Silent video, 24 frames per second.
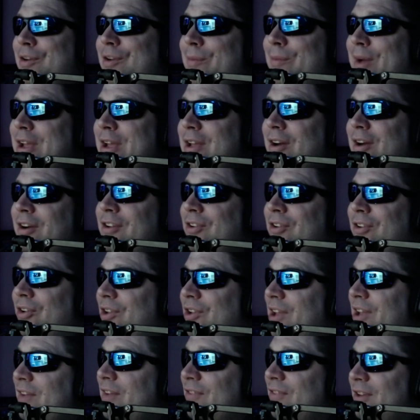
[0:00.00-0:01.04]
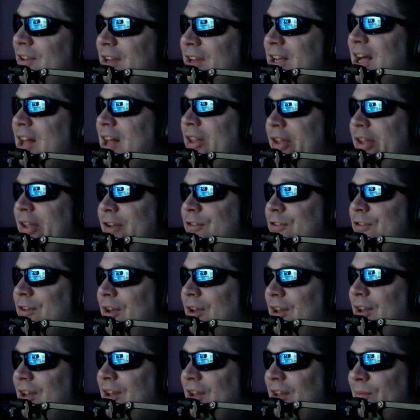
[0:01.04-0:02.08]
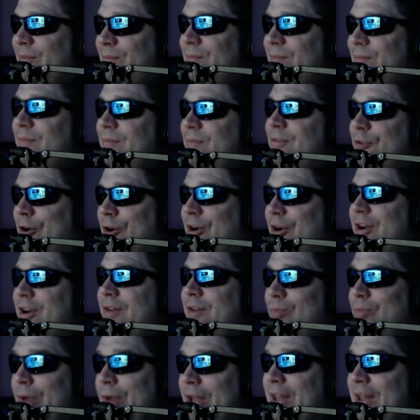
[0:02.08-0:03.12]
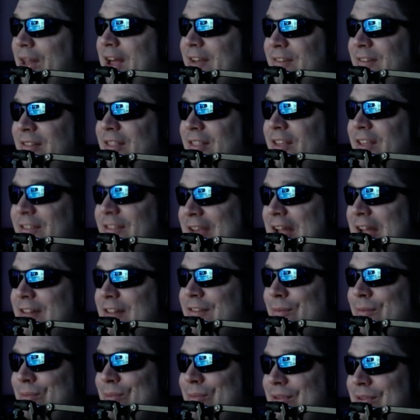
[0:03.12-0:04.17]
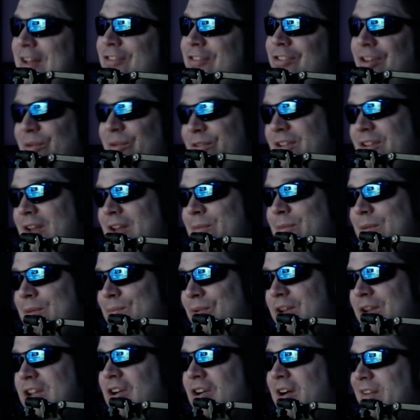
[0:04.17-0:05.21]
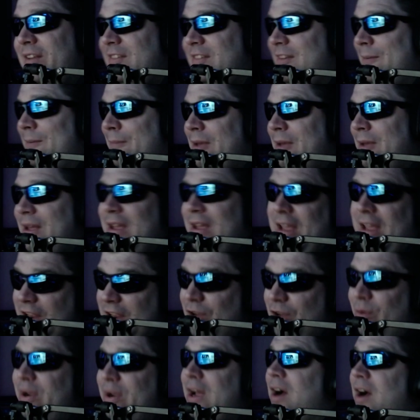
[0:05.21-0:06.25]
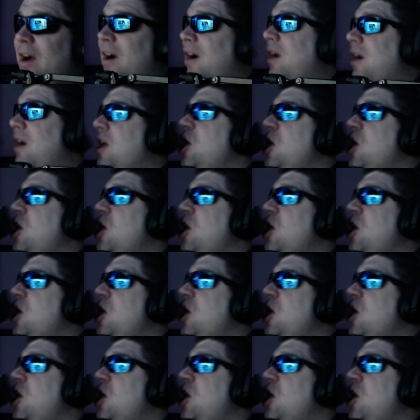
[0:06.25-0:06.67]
with my young adult life in college, started realizing this had some potential and it was going to be pretty awesome. And here we are.